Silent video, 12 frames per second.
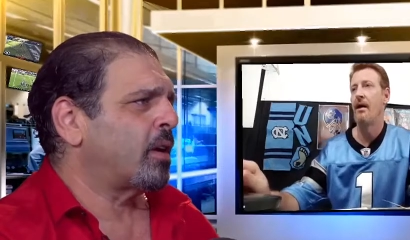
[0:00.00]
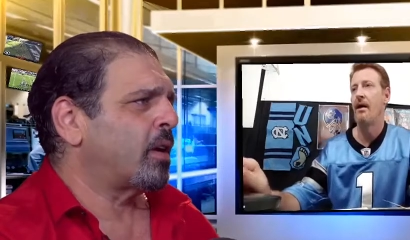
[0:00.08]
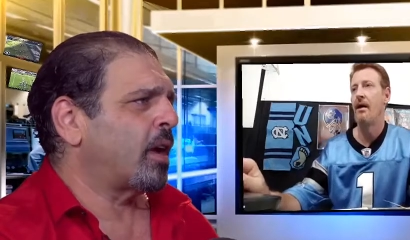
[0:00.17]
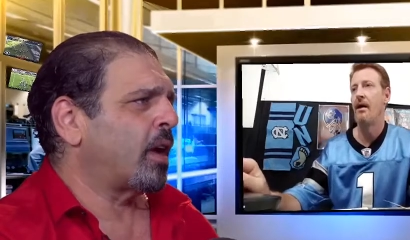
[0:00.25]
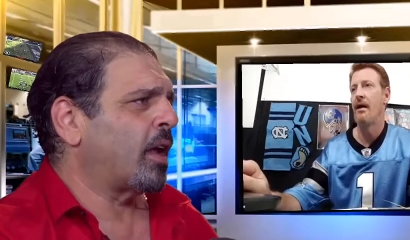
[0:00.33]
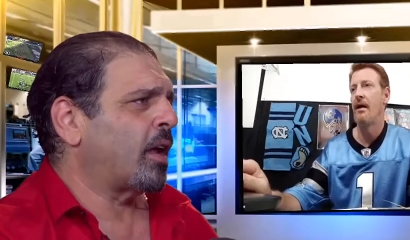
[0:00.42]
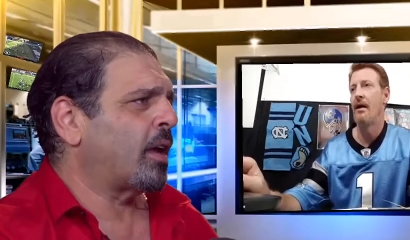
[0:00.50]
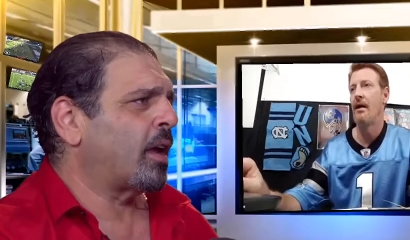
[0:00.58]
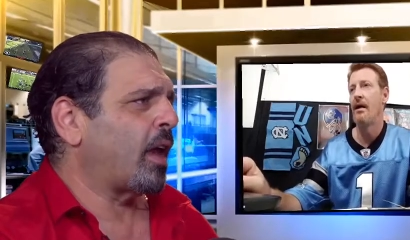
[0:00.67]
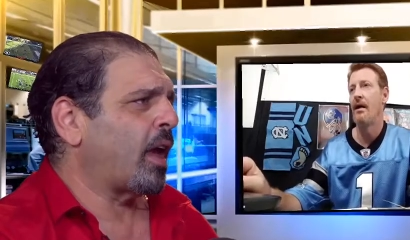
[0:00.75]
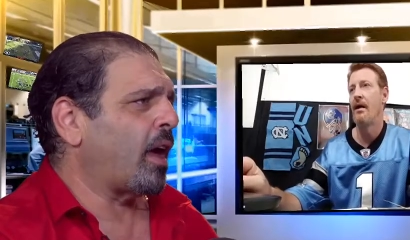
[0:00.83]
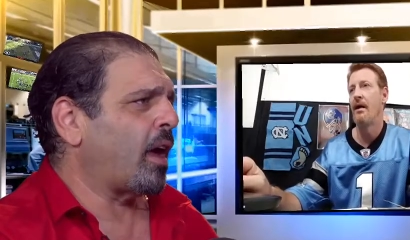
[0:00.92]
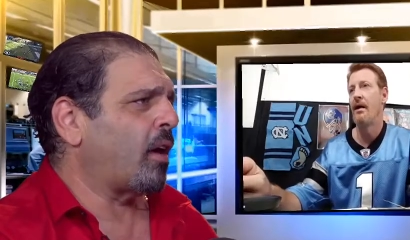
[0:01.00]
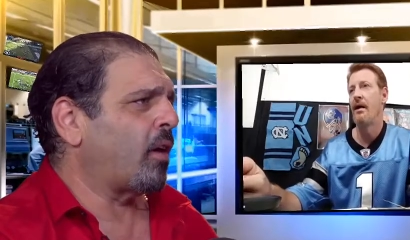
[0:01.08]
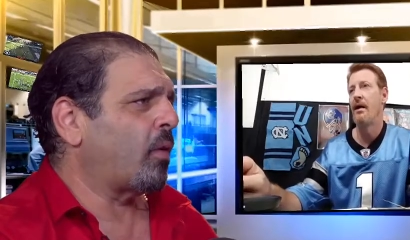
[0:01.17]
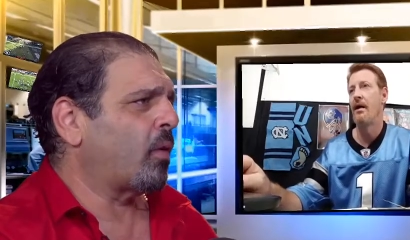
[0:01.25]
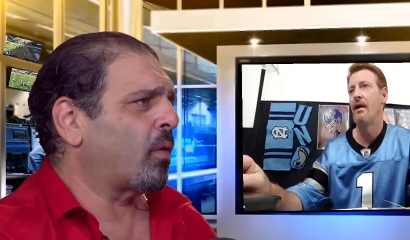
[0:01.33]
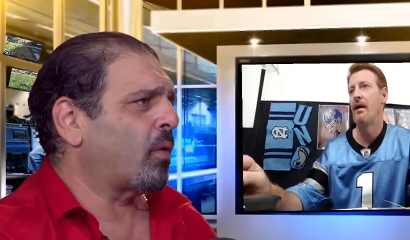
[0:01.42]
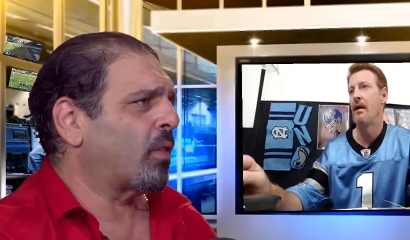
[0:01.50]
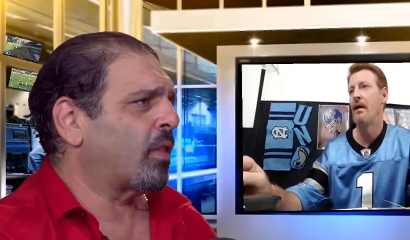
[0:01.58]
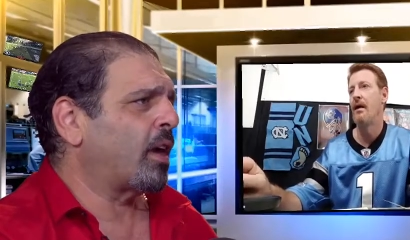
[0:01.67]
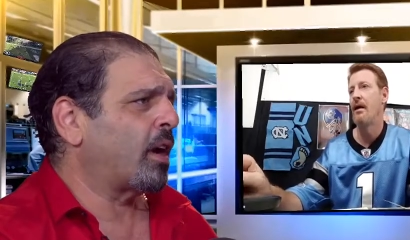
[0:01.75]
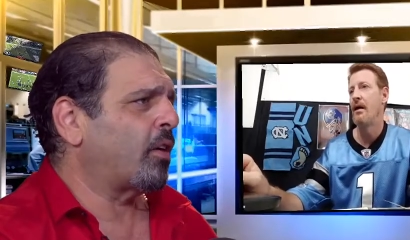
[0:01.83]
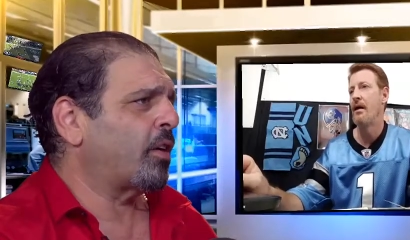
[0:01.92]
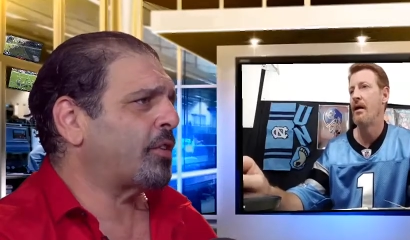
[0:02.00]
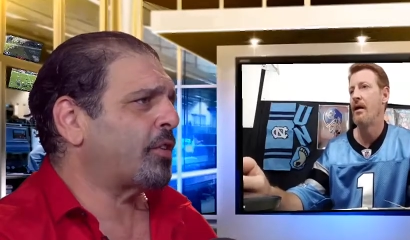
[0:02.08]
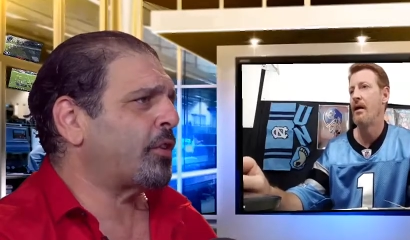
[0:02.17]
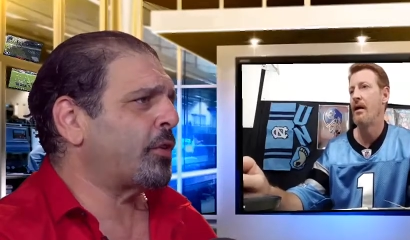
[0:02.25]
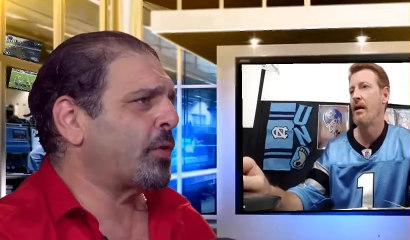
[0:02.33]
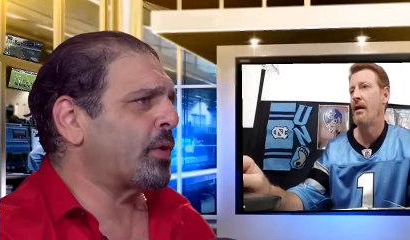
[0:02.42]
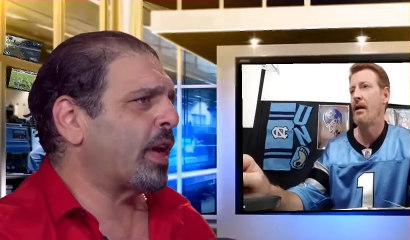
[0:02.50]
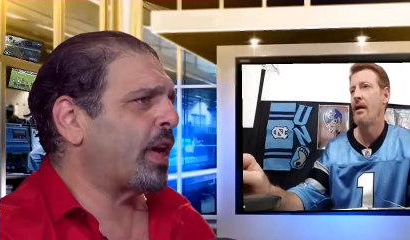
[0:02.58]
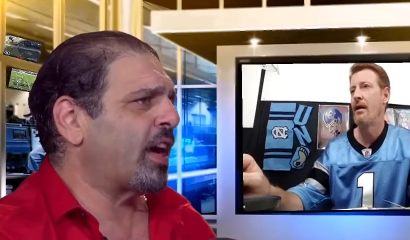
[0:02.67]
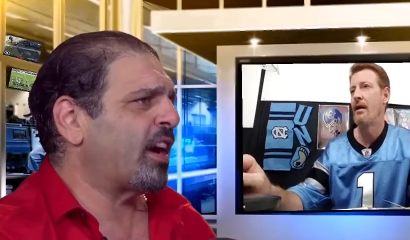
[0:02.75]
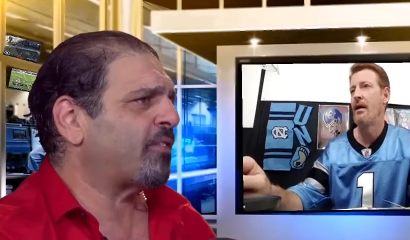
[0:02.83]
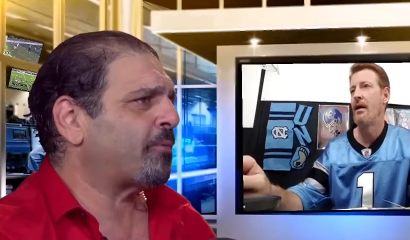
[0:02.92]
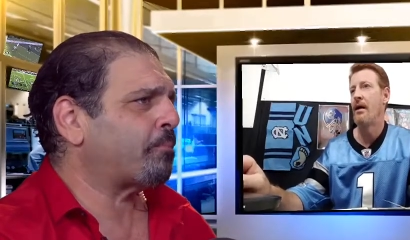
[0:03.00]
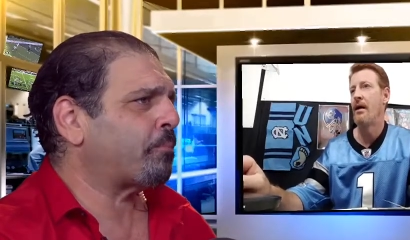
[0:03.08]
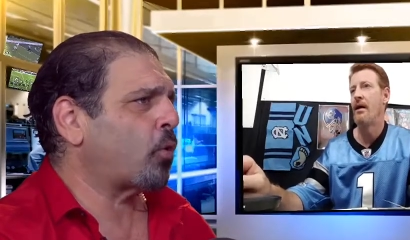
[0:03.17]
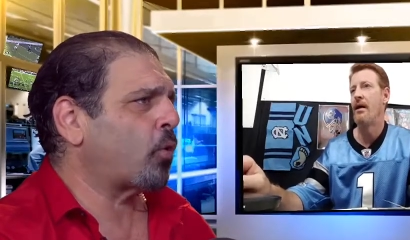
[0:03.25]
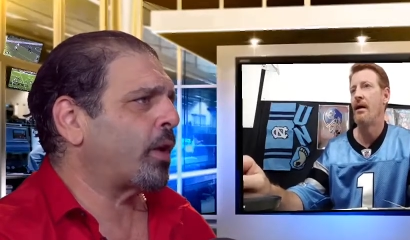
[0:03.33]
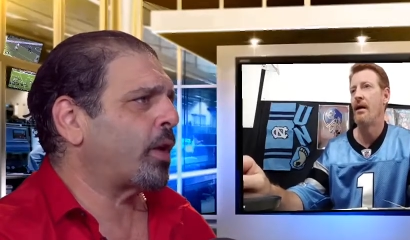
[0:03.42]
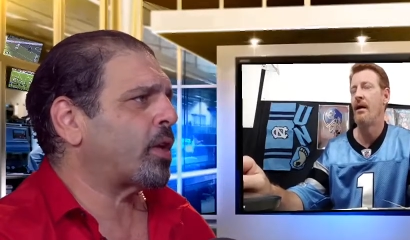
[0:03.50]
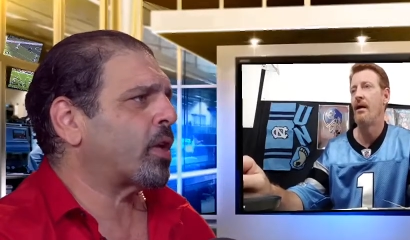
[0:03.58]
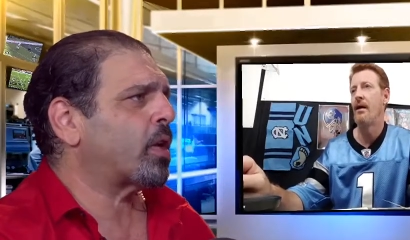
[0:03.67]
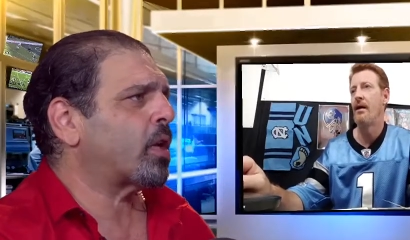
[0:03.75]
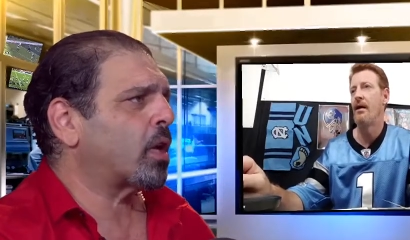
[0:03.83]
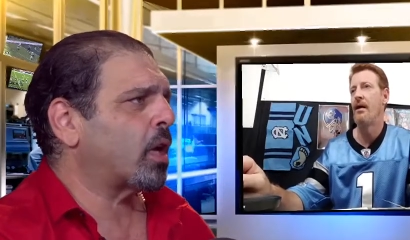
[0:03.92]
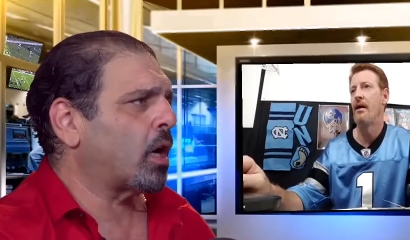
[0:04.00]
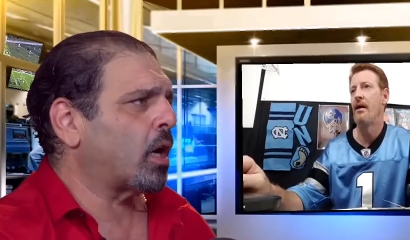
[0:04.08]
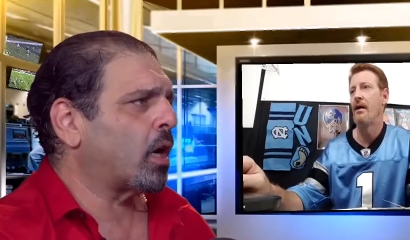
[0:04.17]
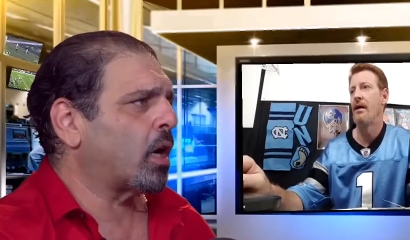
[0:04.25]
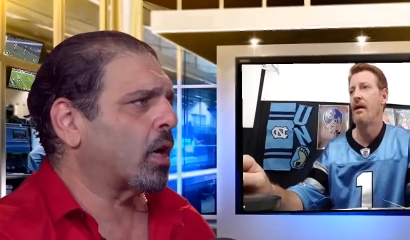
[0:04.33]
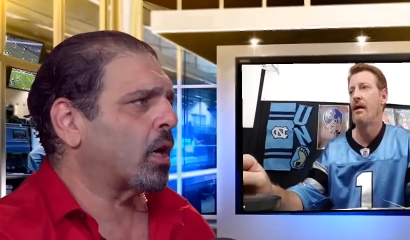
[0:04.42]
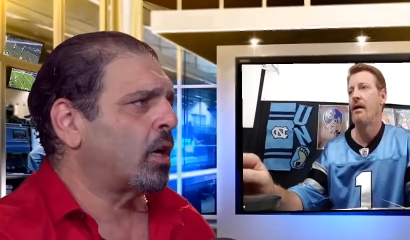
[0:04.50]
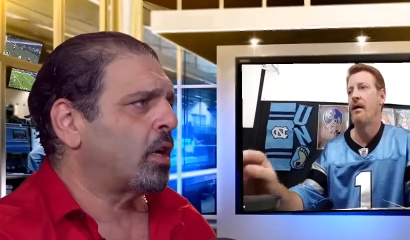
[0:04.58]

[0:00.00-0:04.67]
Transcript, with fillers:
Speaker 1: and now they are a two and a half point dog.